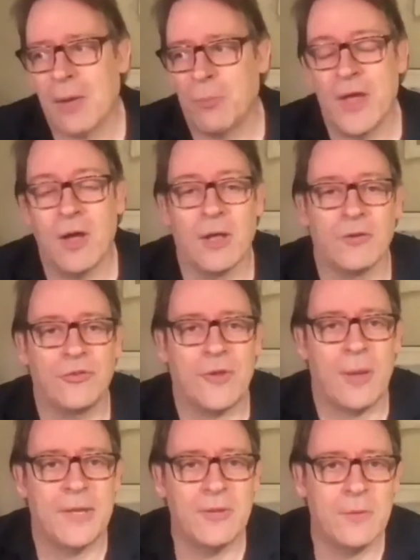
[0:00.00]
and we aren't. I
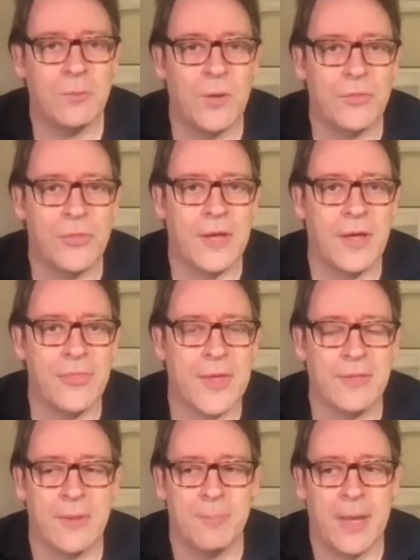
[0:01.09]
mean, the one thing I
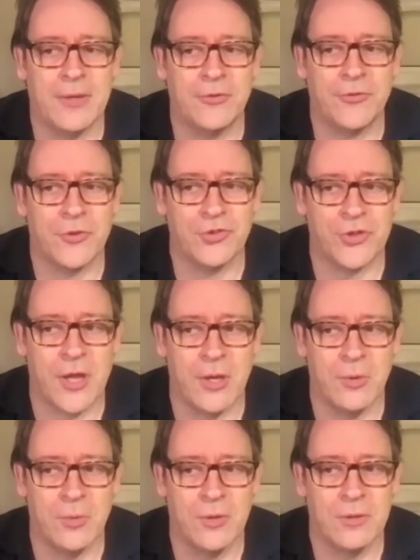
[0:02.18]
think that makes the
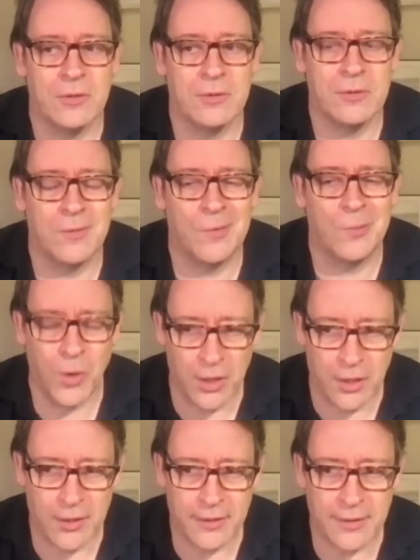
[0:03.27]
show
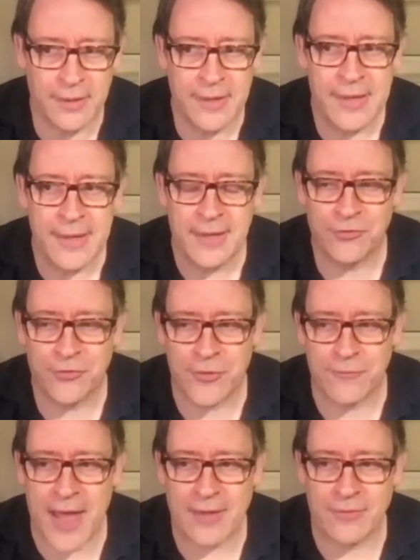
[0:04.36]
work is the
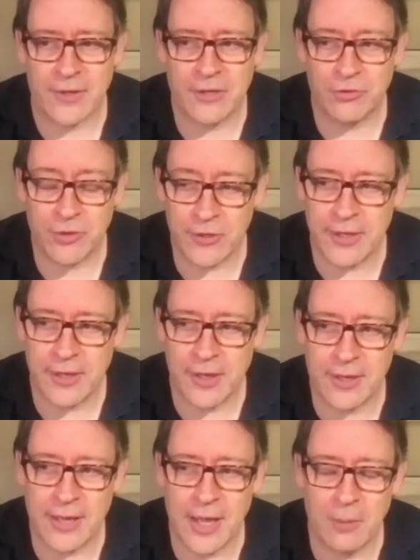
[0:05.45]
fact that it's looking at a
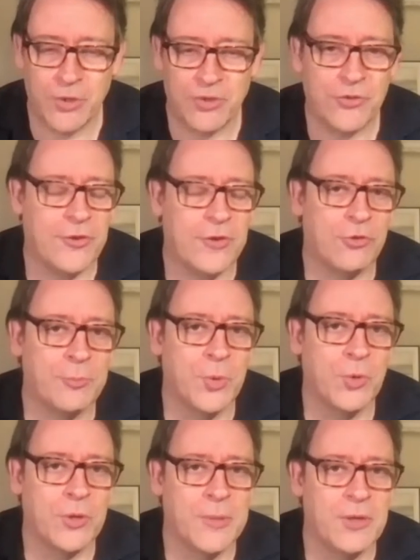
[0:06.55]
club which is in a small
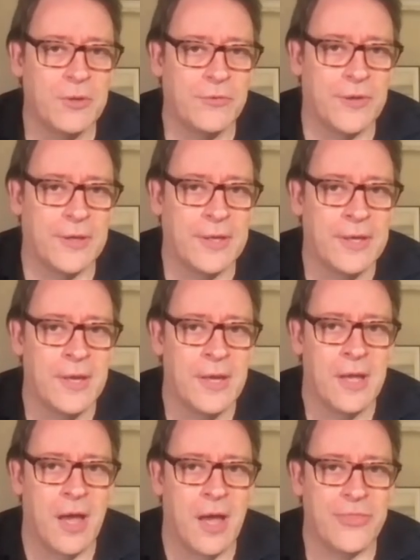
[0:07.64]
community.
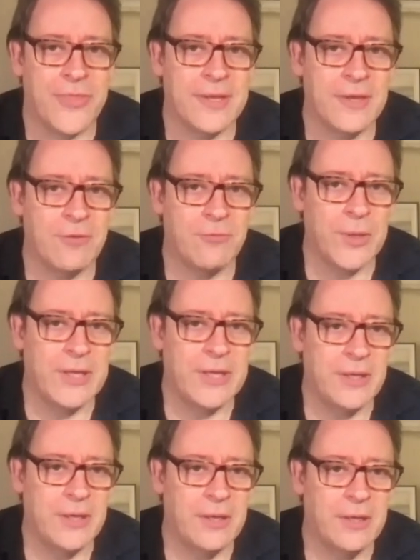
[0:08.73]
I think if
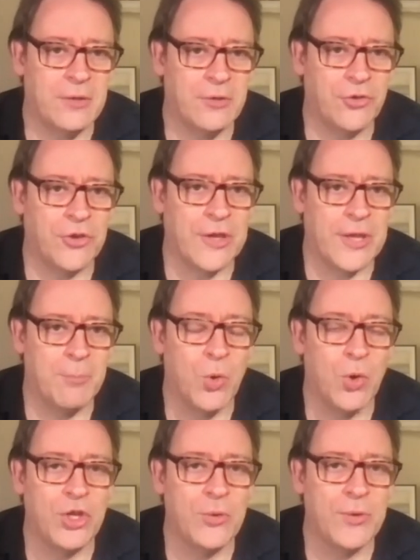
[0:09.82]
we took it
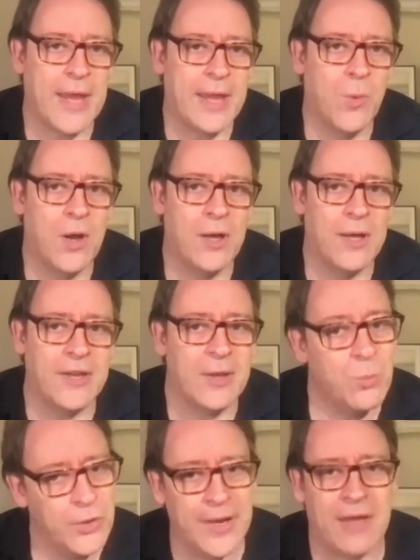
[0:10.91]
more UK wide, it
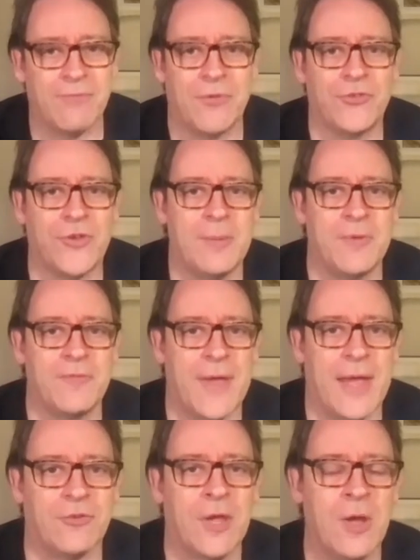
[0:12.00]
wouldn't have the same
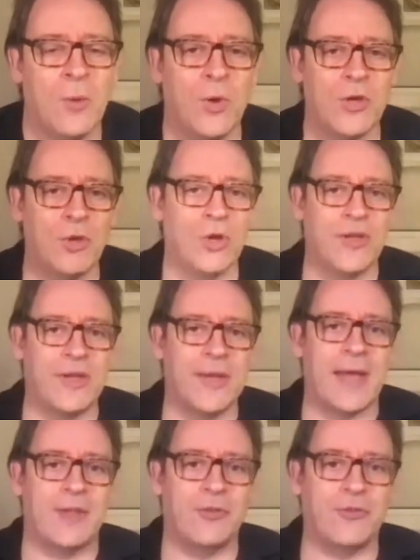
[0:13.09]
effect. What you're looking
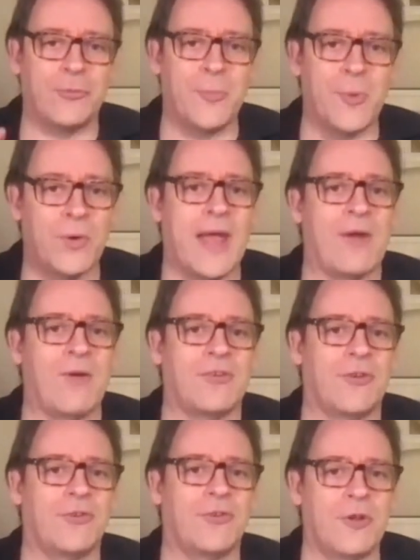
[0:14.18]
at is small
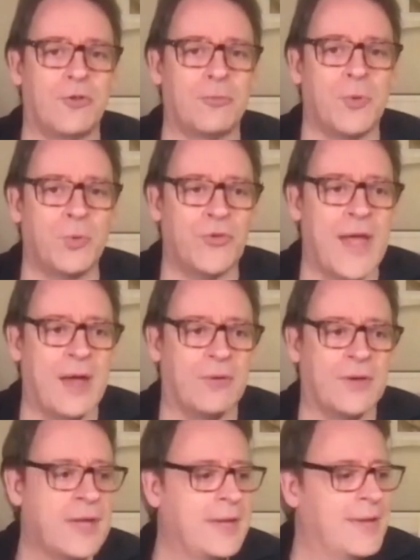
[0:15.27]
characters in a small town.
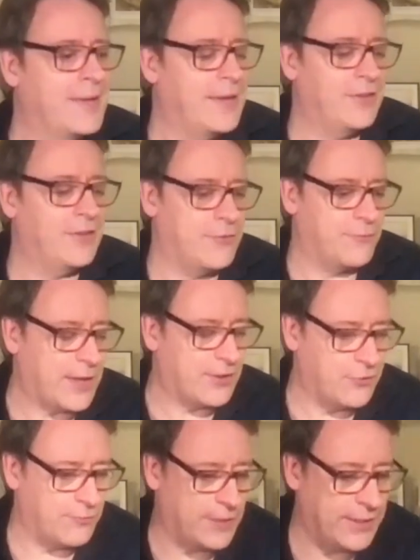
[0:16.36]
It's
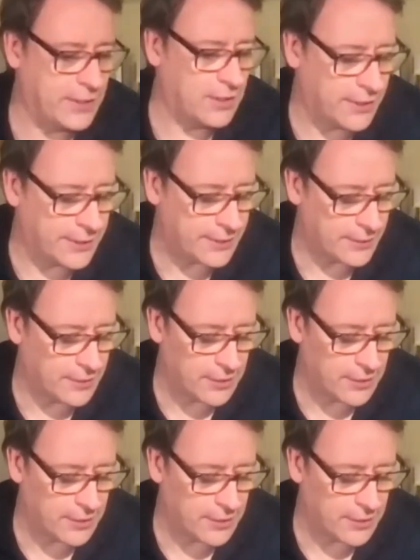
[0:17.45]
effectively like